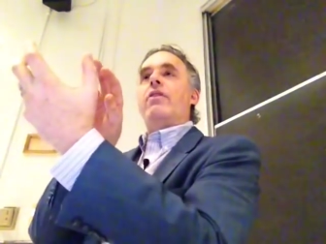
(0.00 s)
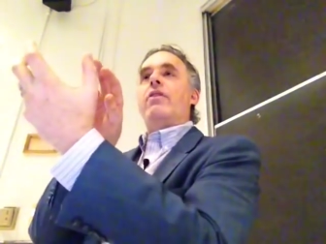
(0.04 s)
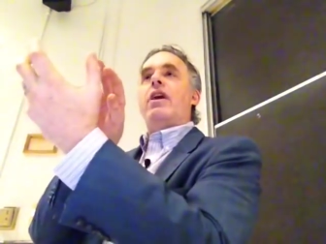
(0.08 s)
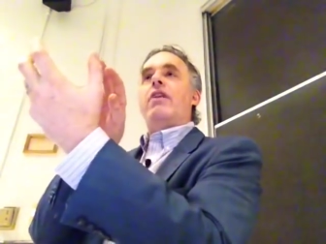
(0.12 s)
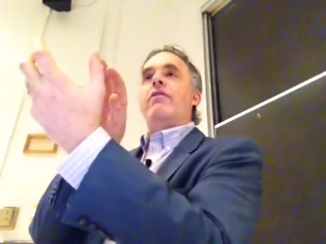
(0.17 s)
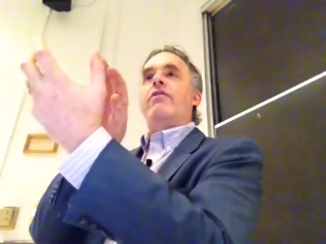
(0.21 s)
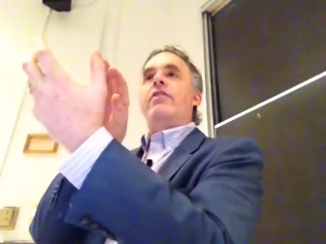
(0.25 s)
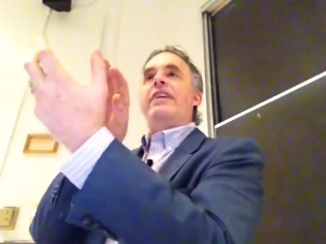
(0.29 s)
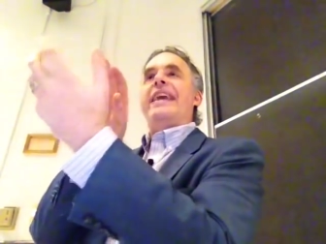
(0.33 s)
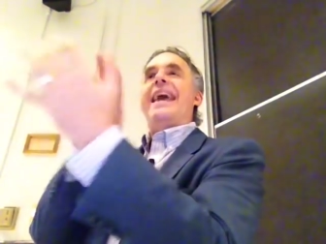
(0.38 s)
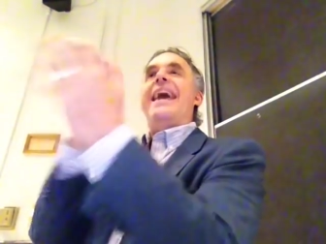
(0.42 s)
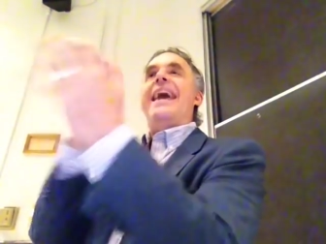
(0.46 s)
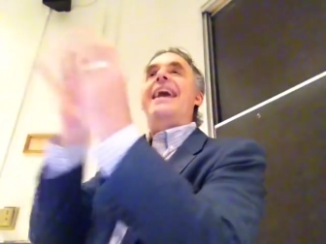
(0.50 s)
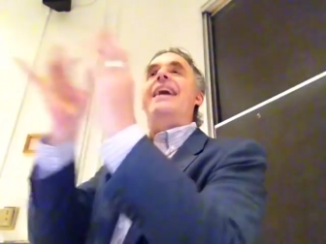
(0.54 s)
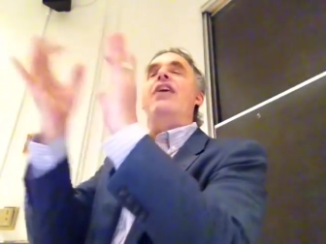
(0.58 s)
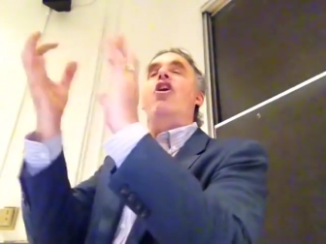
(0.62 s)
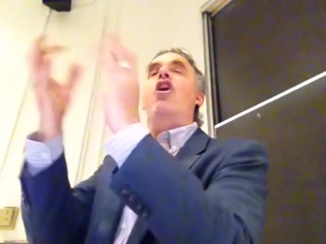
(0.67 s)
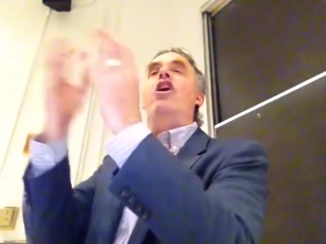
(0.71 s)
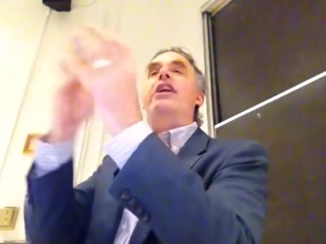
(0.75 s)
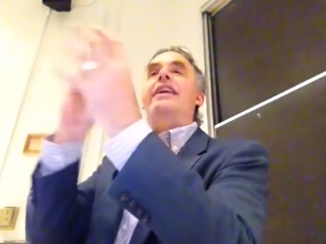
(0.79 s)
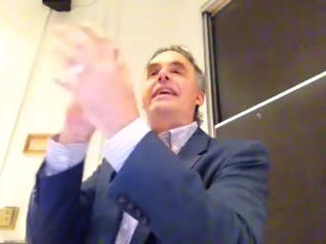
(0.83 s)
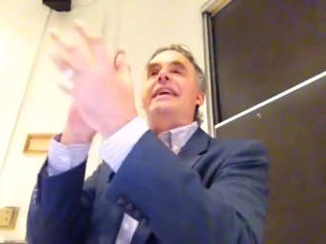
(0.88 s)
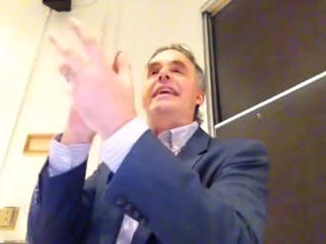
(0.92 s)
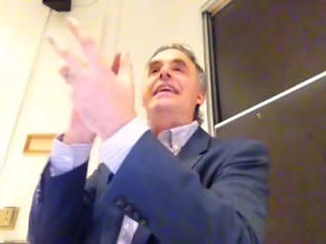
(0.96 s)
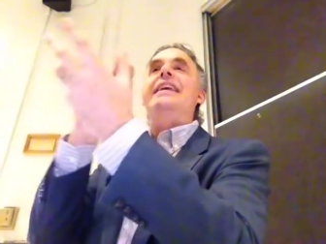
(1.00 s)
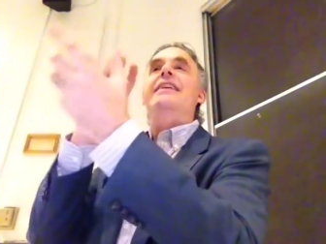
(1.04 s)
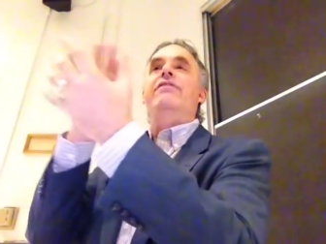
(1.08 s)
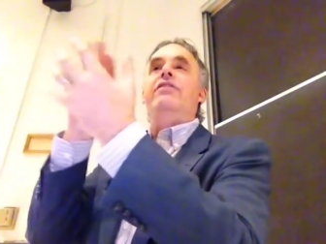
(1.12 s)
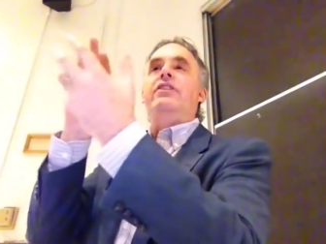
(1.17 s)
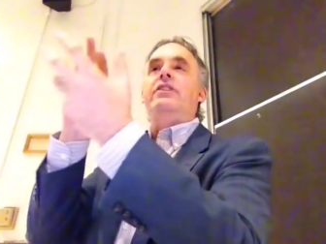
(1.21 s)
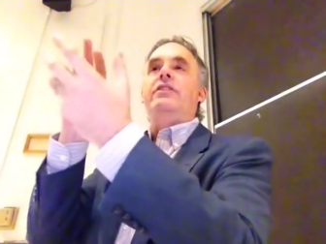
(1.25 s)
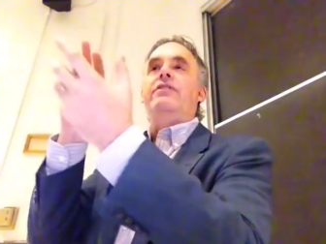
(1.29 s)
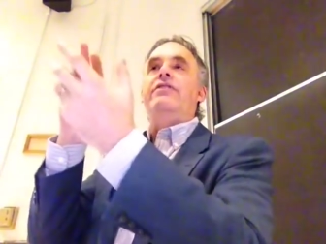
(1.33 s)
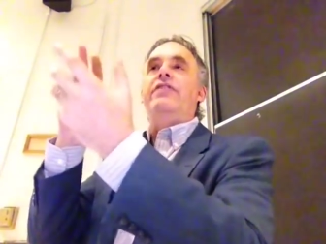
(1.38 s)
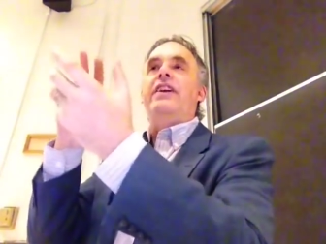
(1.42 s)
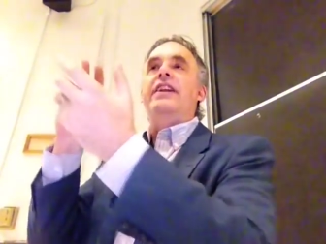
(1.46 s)
of chaotic
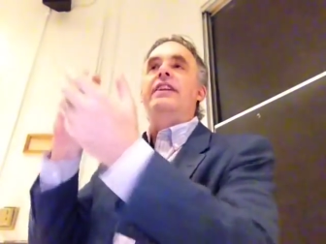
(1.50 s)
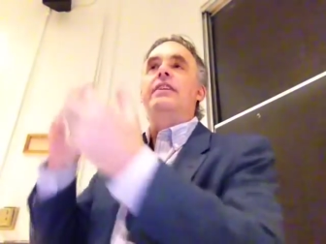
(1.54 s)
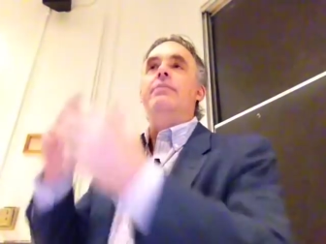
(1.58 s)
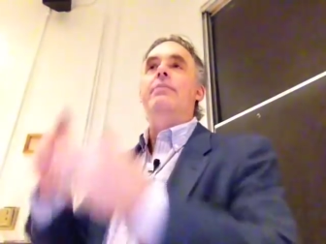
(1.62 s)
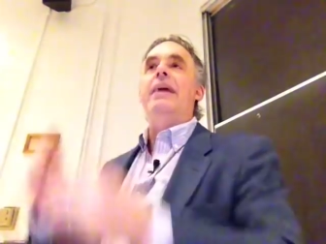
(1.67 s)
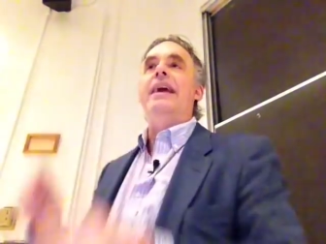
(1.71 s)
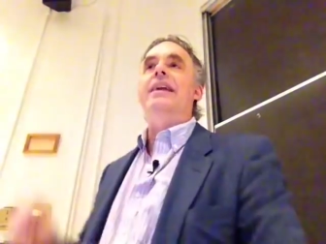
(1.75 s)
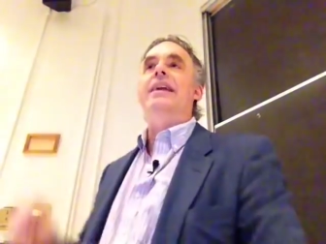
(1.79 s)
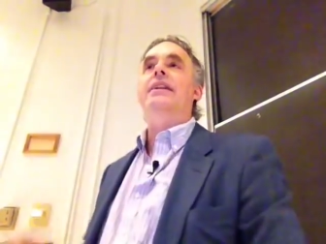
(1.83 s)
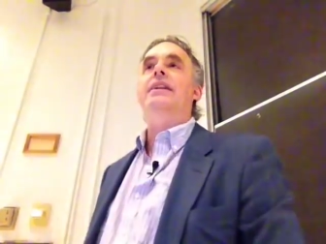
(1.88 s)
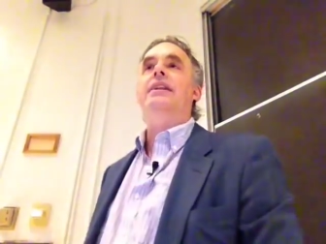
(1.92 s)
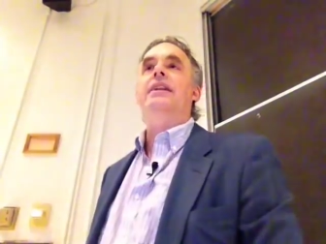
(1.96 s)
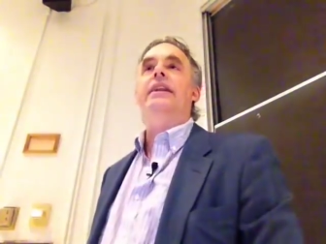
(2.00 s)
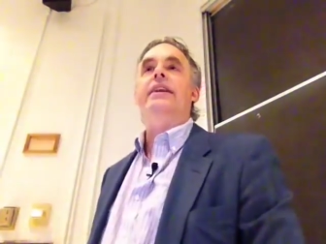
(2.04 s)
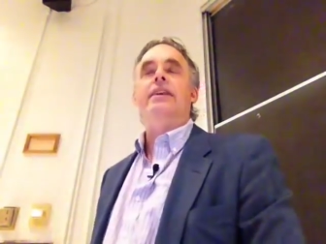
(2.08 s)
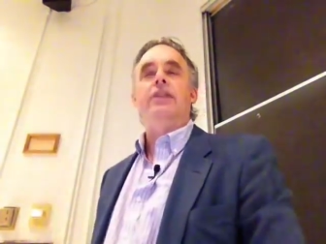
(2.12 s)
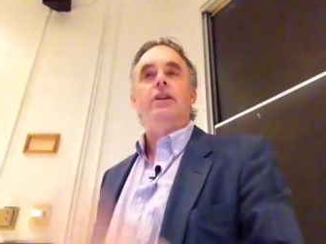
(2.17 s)
evil fundamentally.